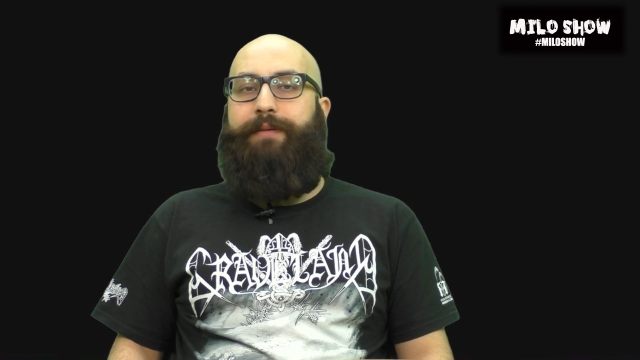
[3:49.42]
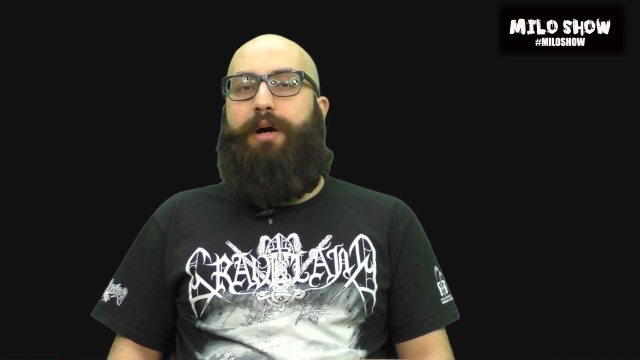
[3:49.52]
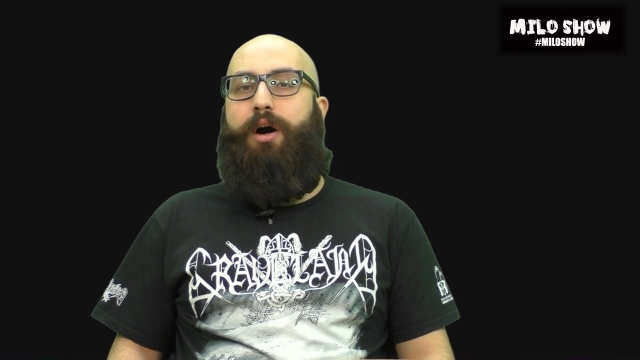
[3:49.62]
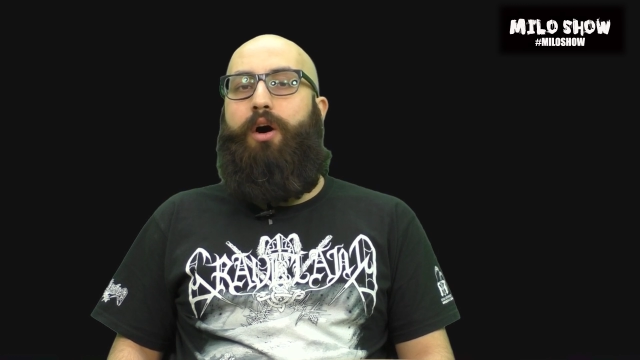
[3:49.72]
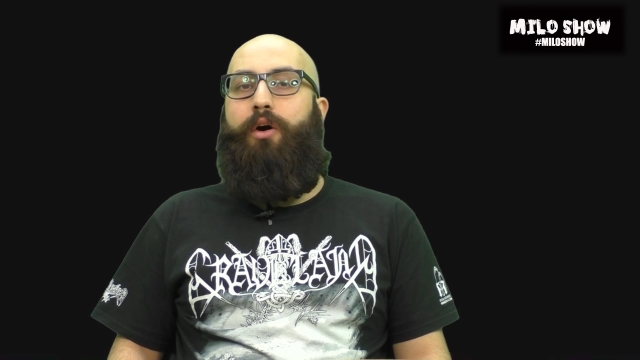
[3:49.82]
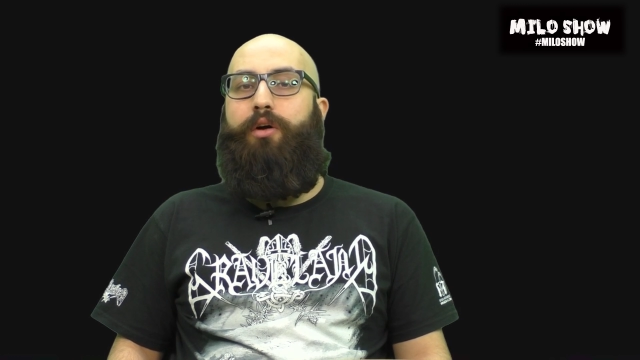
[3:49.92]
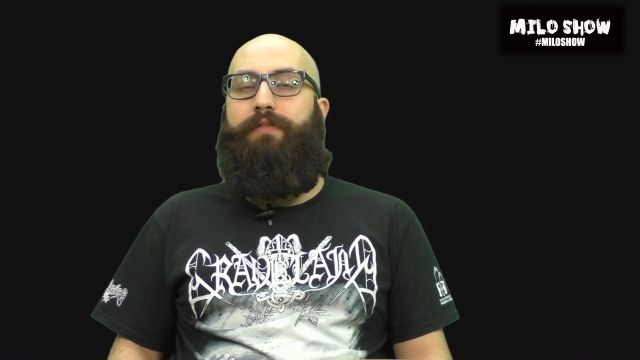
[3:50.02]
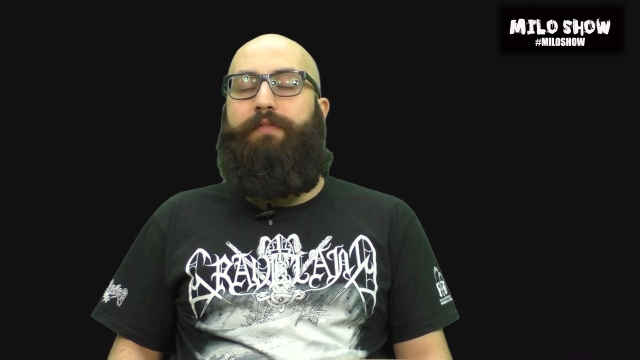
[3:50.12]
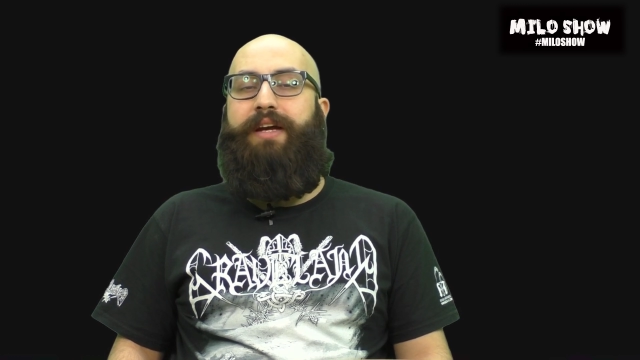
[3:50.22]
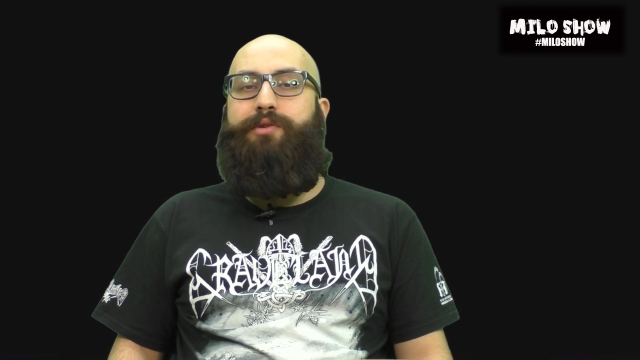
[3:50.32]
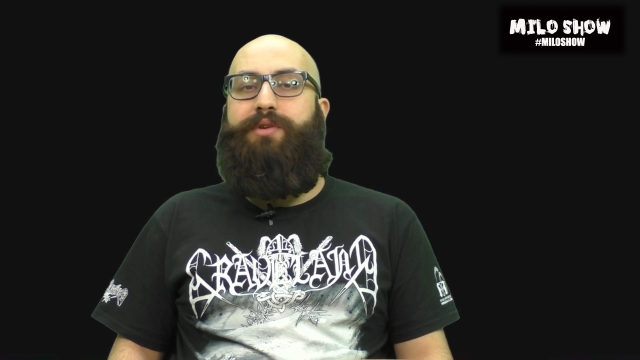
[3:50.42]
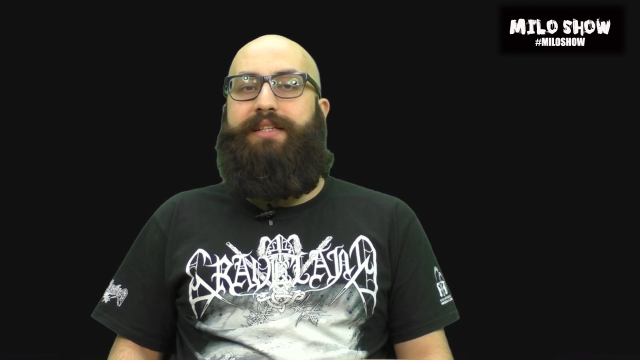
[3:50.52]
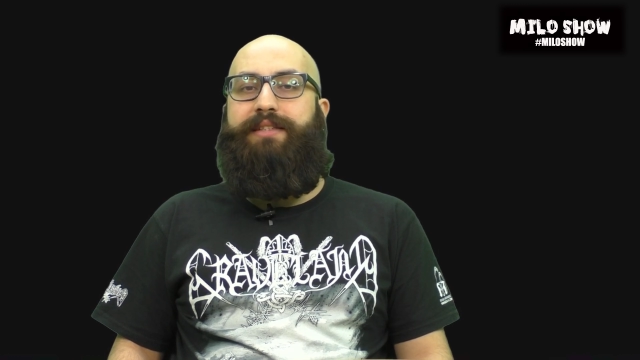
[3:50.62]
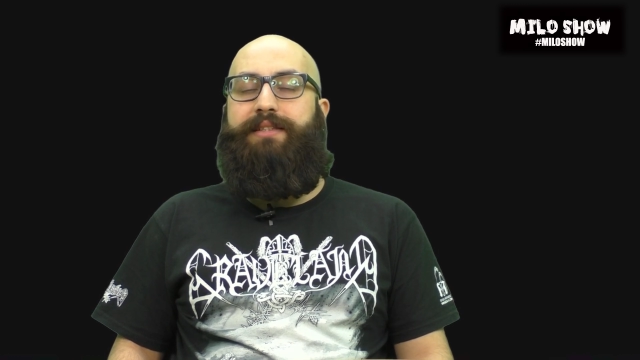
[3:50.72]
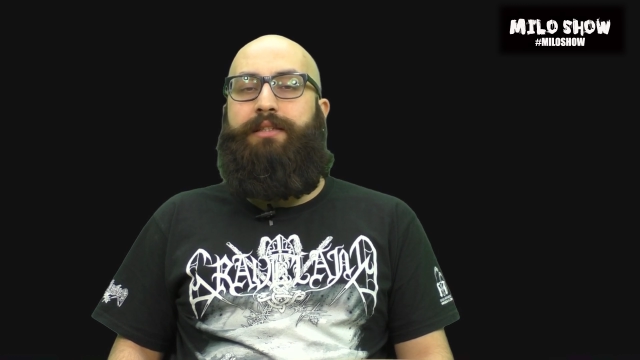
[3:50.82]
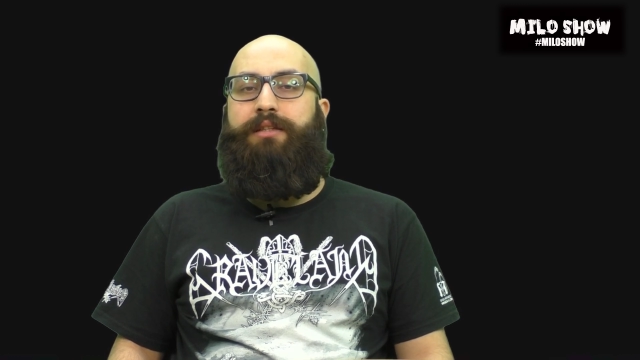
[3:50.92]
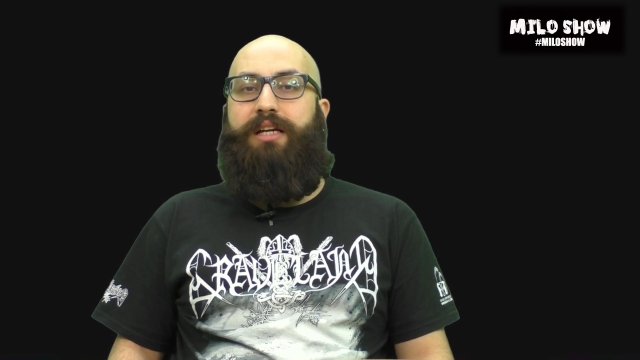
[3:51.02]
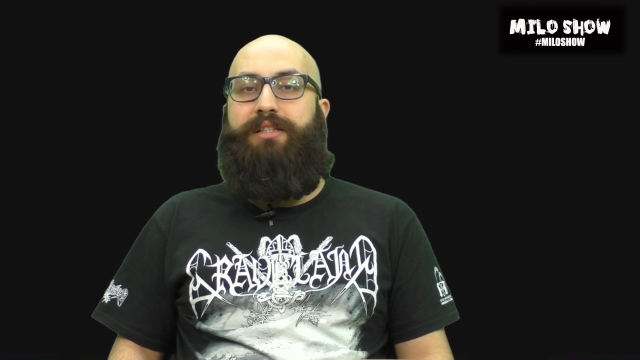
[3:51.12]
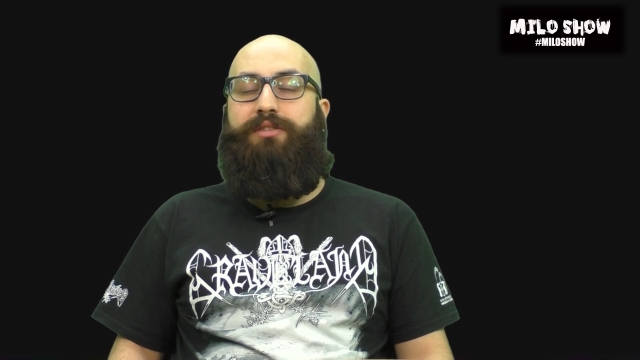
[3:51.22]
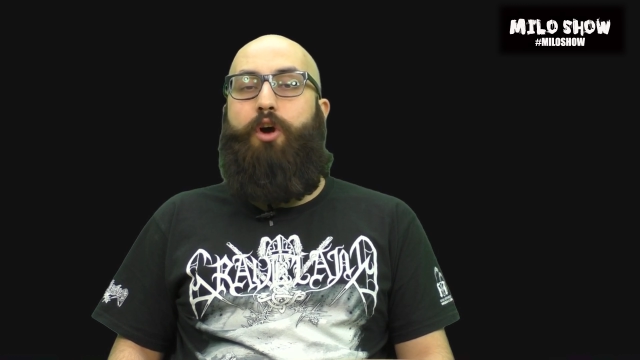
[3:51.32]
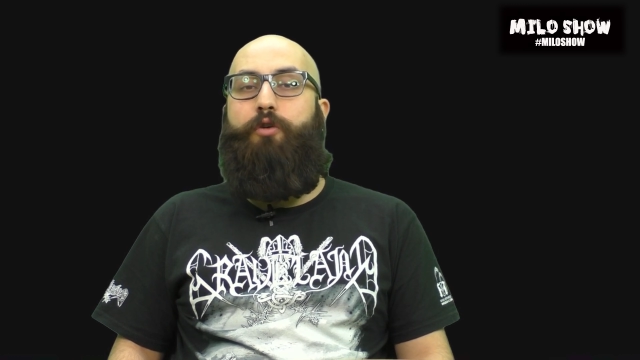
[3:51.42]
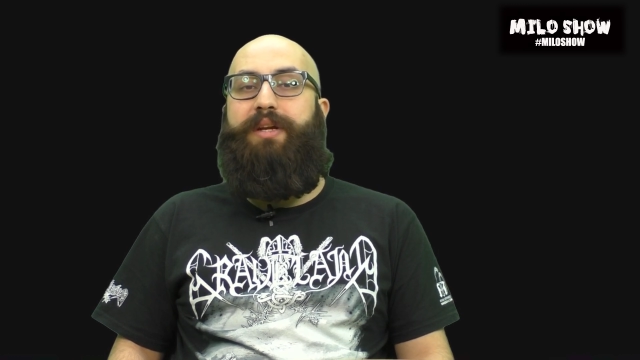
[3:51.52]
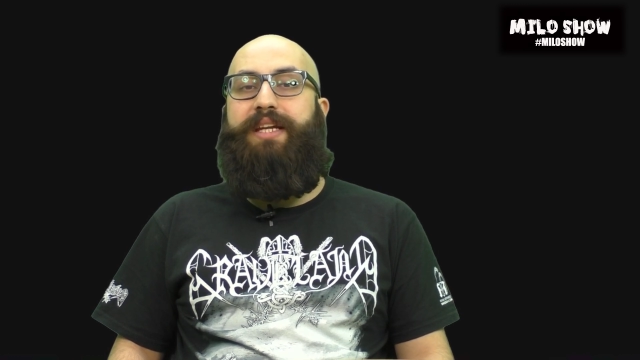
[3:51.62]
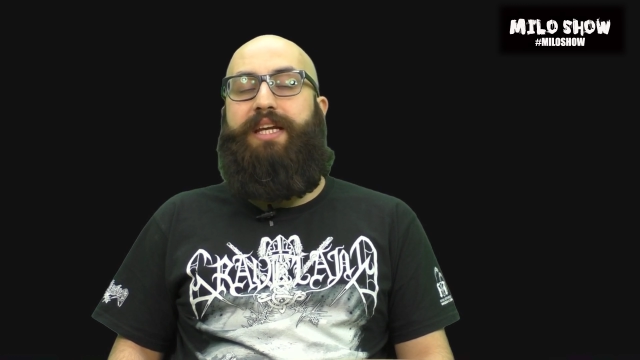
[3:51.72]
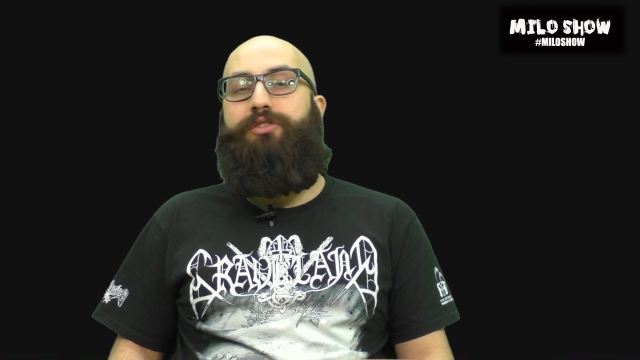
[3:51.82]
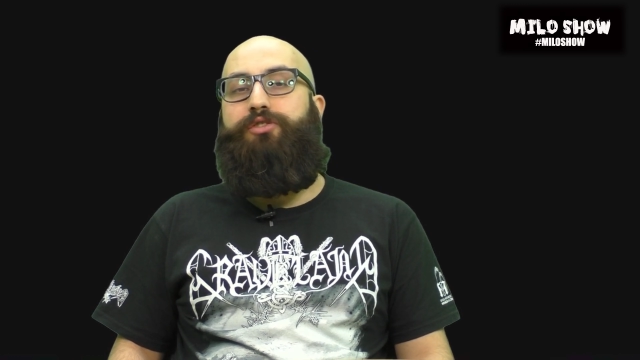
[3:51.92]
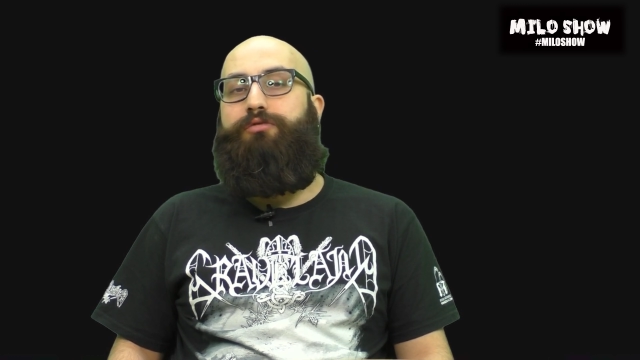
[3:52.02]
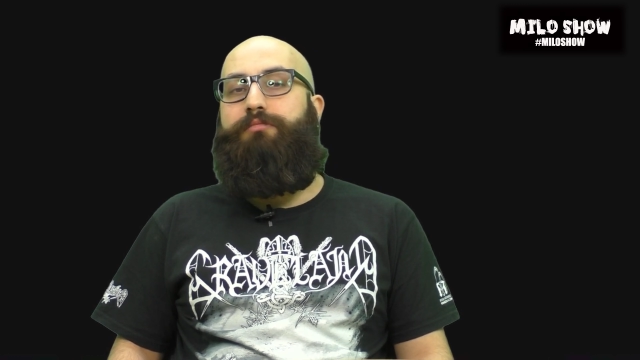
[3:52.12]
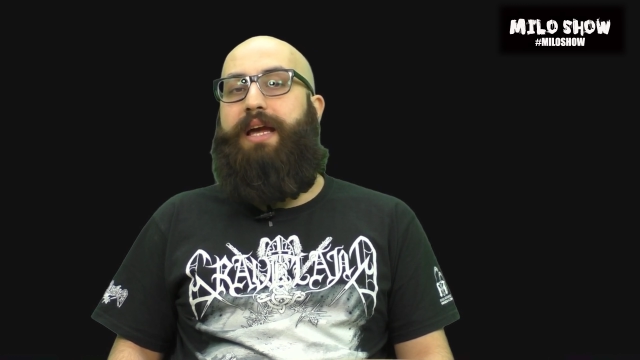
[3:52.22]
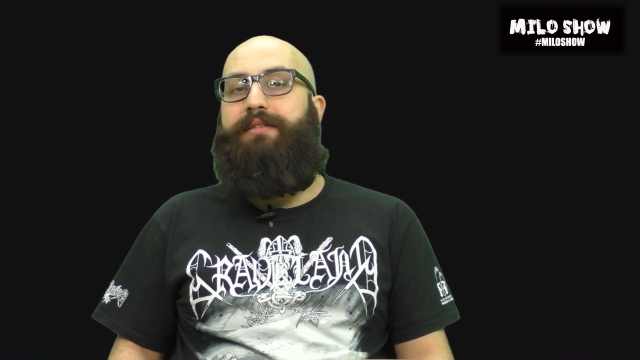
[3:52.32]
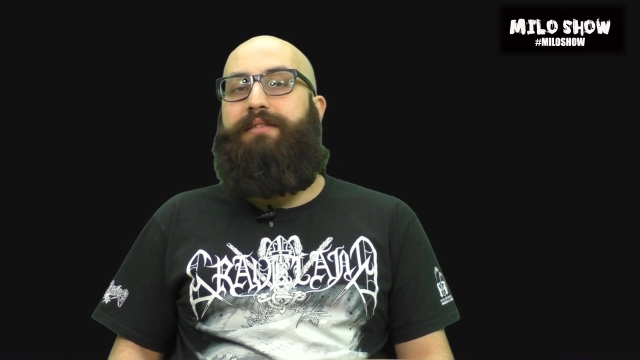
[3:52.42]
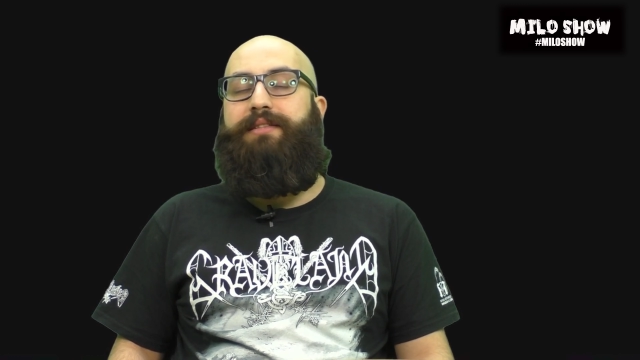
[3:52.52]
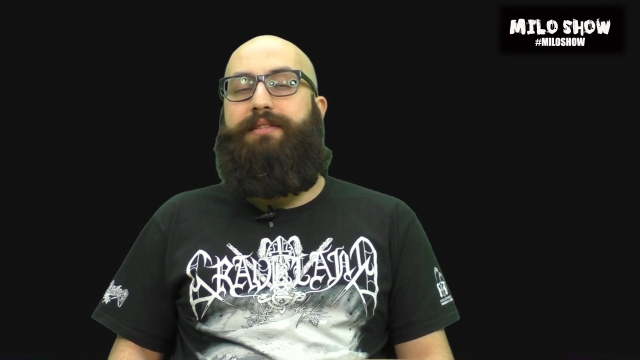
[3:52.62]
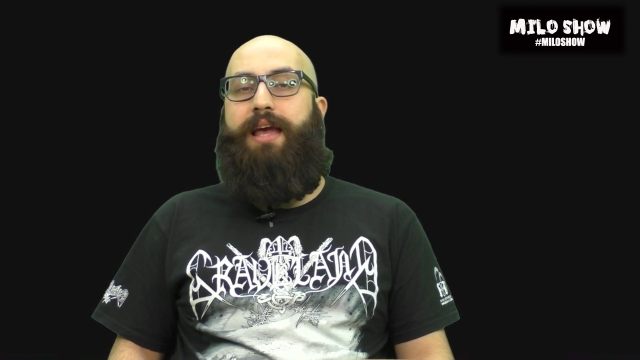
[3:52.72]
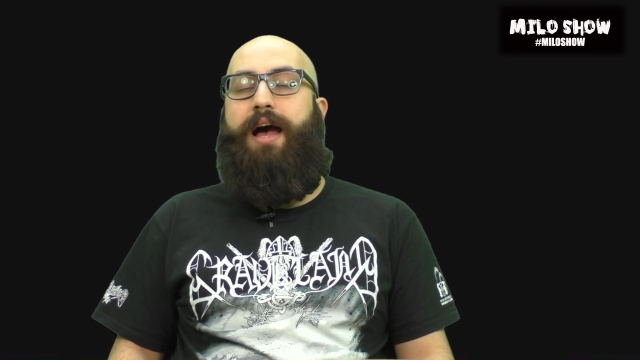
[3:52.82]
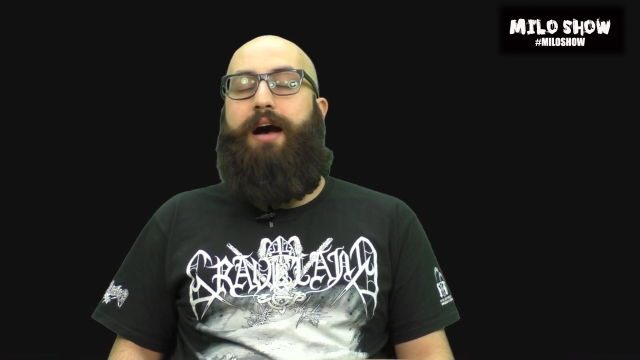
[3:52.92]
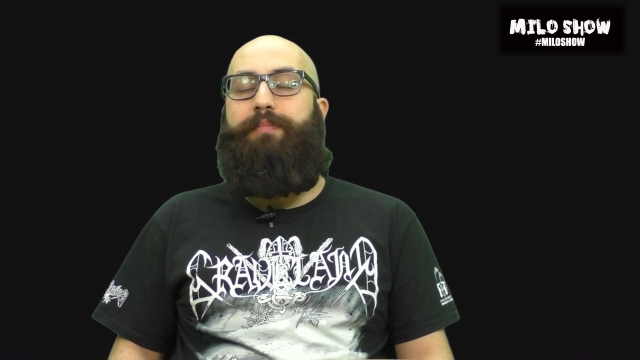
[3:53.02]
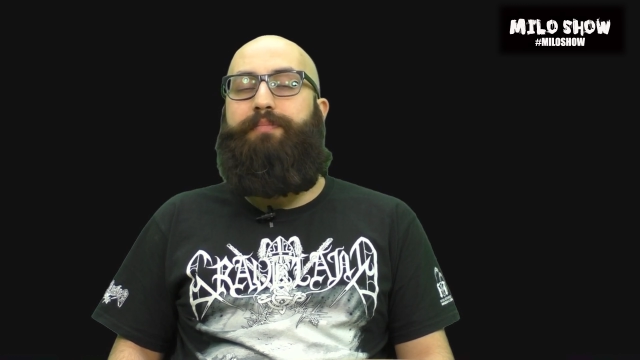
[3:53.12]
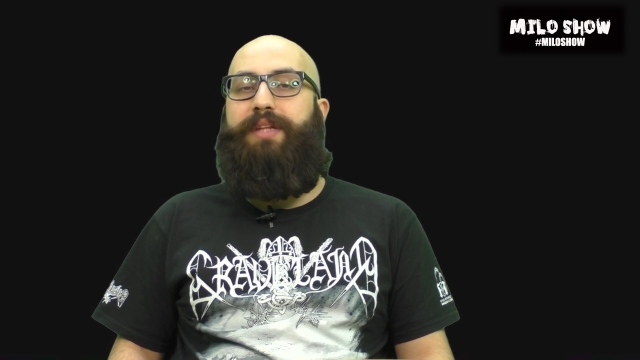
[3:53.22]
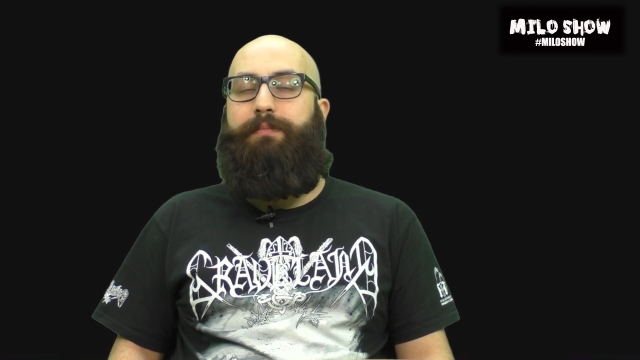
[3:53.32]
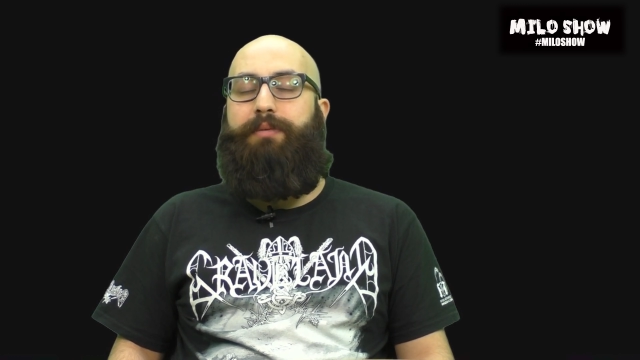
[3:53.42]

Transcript: metal, when you can see like so many instruments they